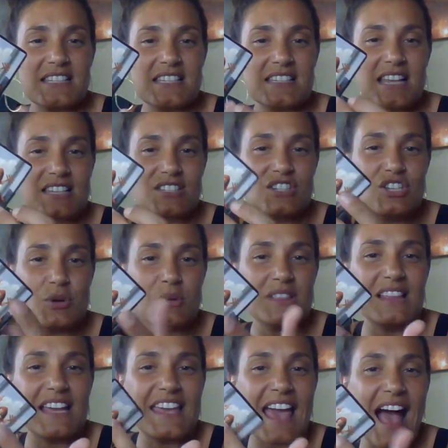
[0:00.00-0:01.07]
This has to do with
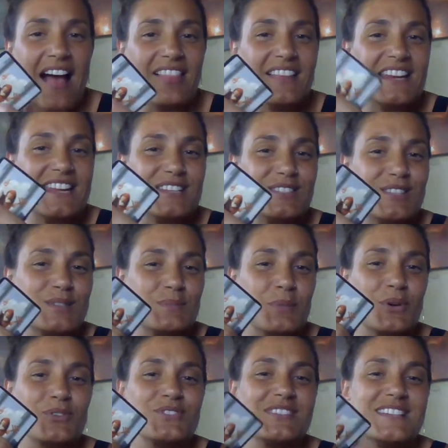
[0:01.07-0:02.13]
legalities. This
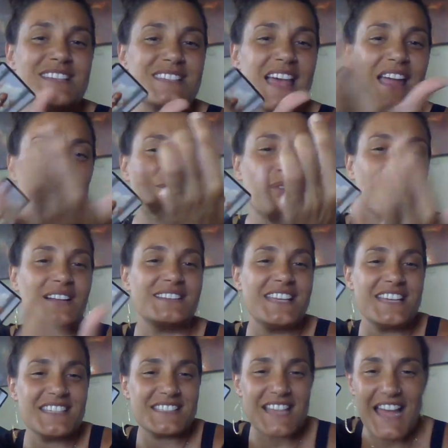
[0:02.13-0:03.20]
person is like, fuck
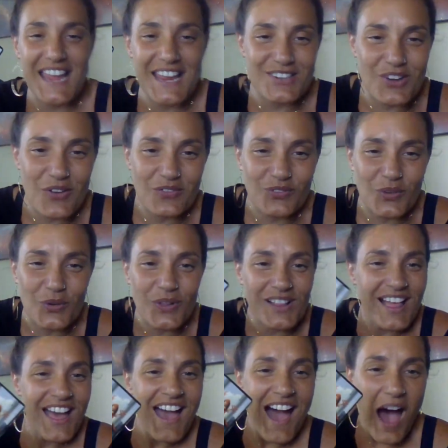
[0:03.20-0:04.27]
this. I ain't no
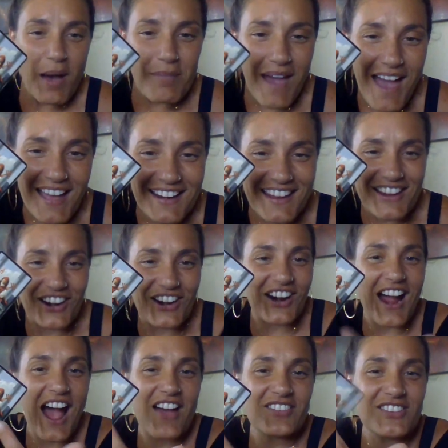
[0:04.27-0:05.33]
fool. I'm out of
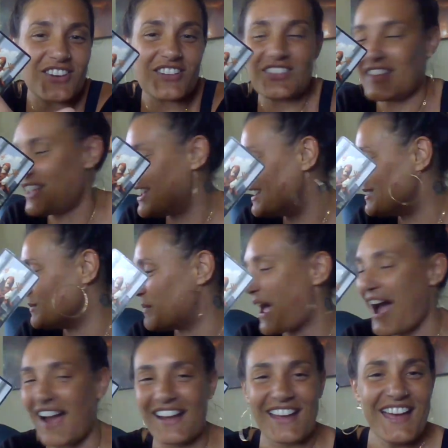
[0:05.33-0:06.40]
here. I took the keys
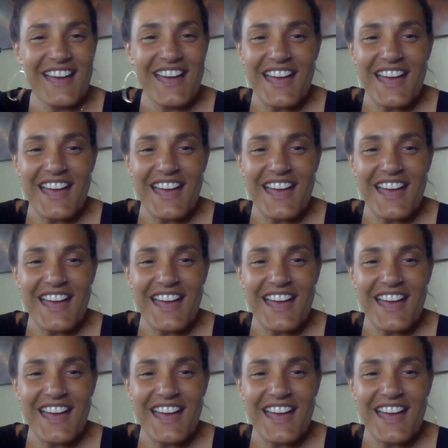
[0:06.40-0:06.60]
back.